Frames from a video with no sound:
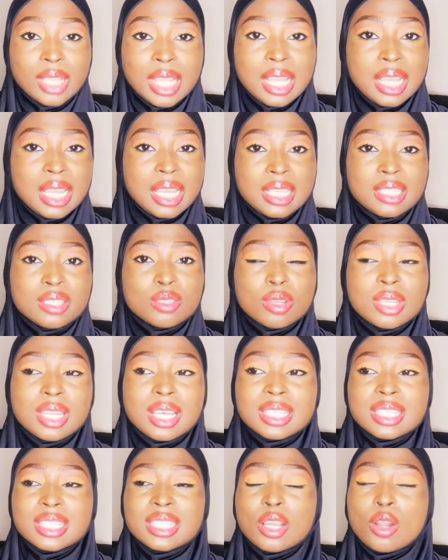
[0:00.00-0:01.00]
It's not
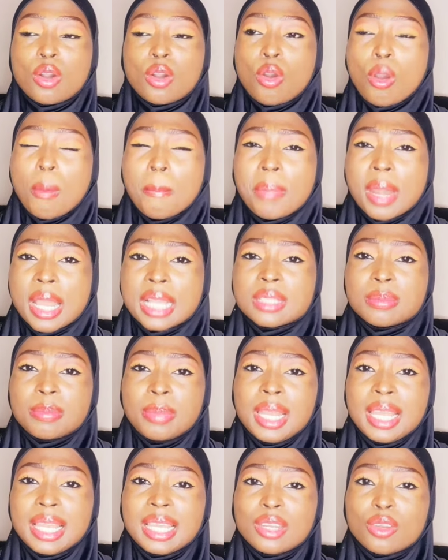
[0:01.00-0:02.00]
that. It's a complex
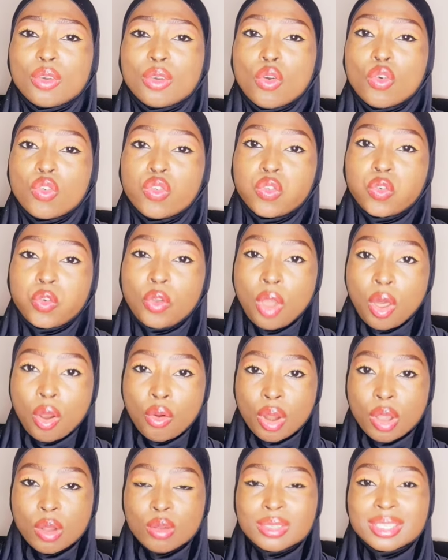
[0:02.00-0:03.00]
blend of
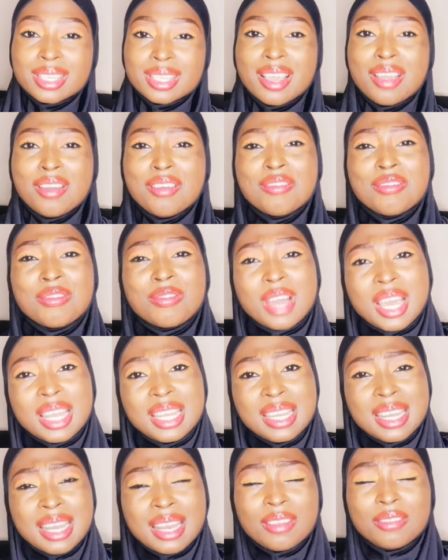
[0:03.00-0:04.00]
florals,
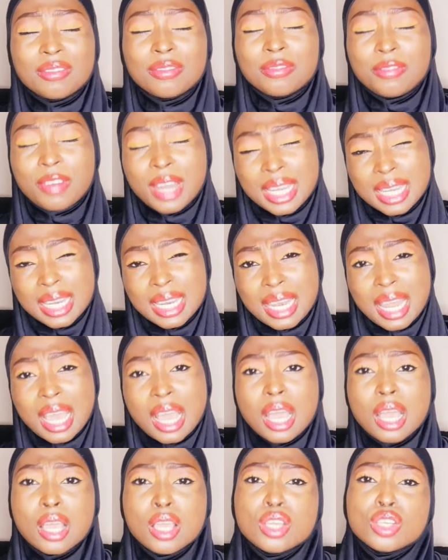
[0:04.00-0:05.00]

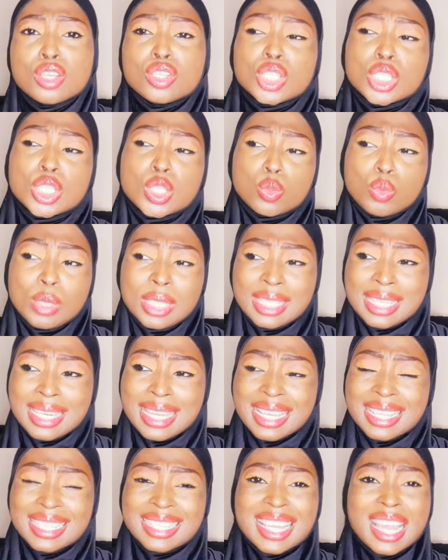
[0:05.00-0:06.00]
vanilla,
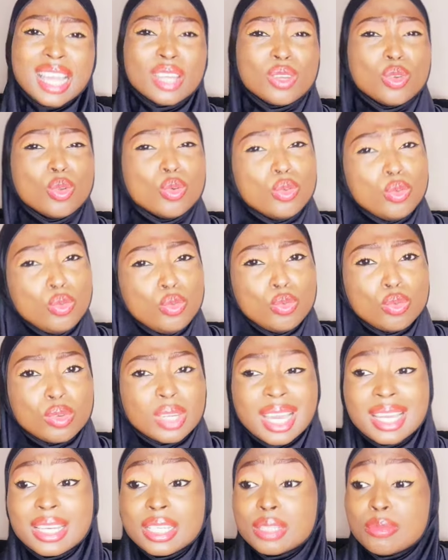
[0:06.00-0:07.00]
sweetness, and oud.
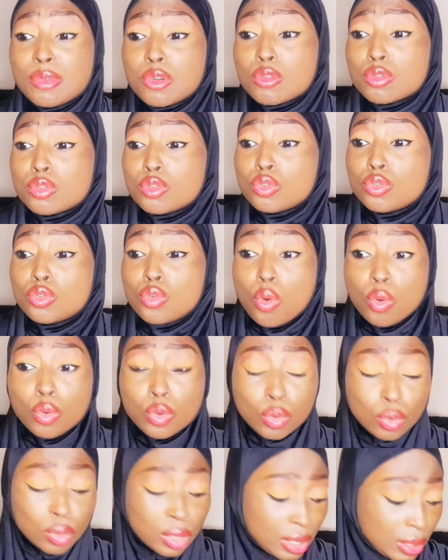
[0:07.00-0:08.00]
And it smells so
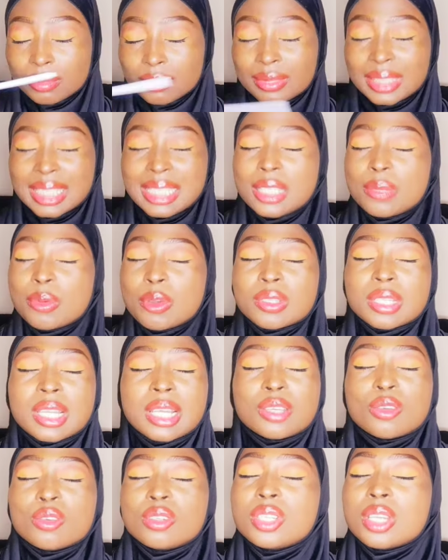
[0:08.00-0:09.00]
good. It smells
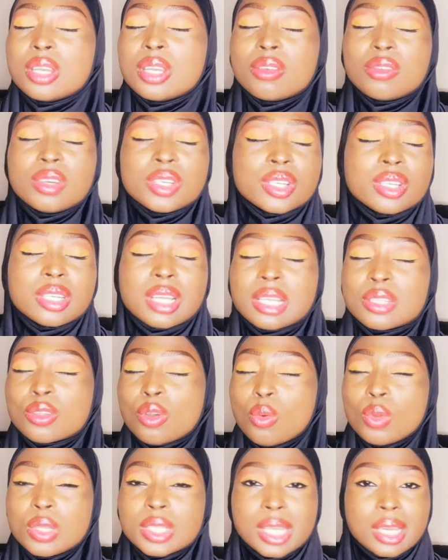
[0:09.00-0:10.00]
like your generation has
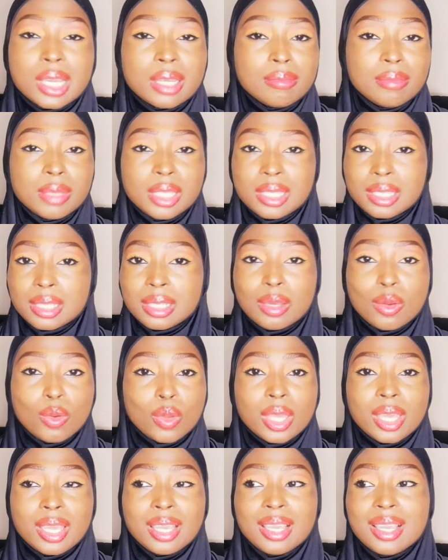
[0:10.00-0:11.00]
always had money,
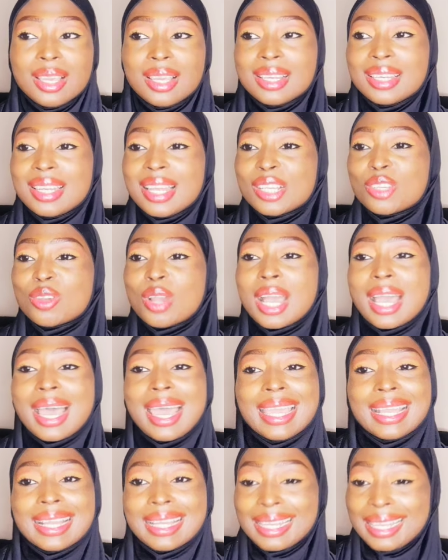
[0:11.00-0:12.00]
okay? Like you're
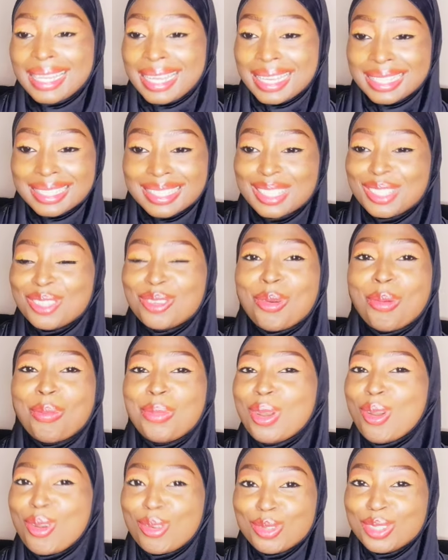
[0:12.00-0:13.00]
high class. You don't
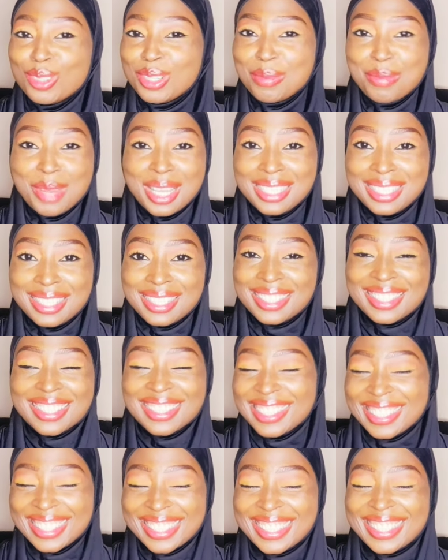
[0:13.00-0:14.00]
belong to the masses.
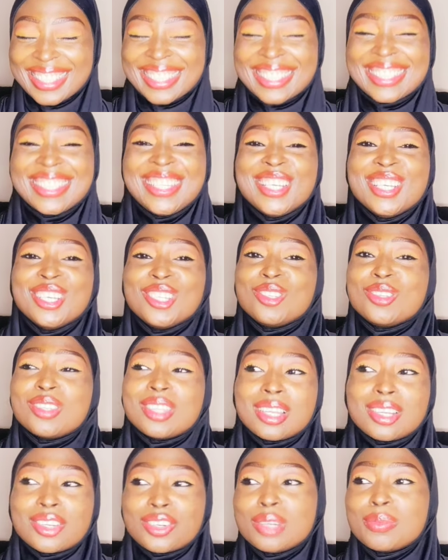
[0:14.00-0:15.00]
You
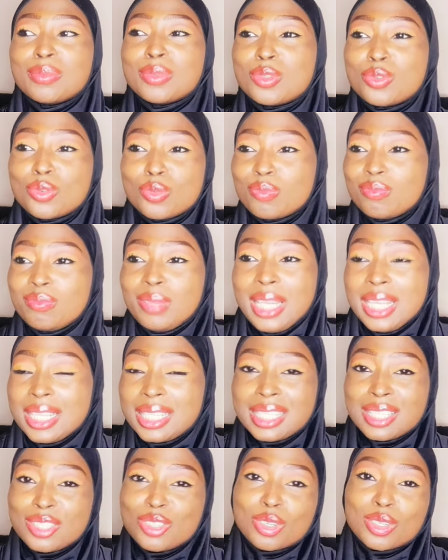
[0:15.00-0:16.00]
take trips to
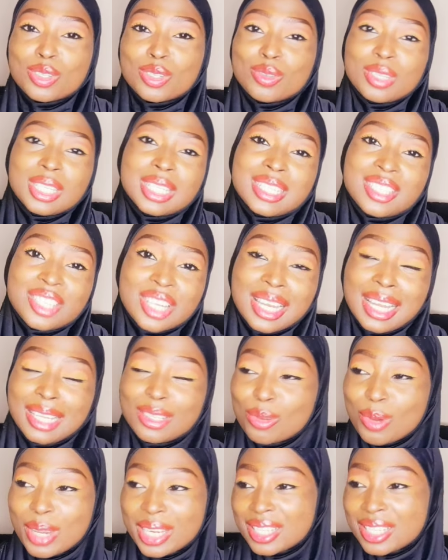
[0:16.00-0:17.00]
places just to eat
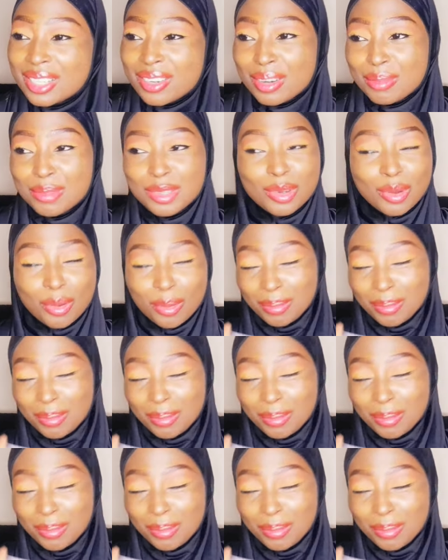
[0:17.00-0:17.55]
gelato ice cream,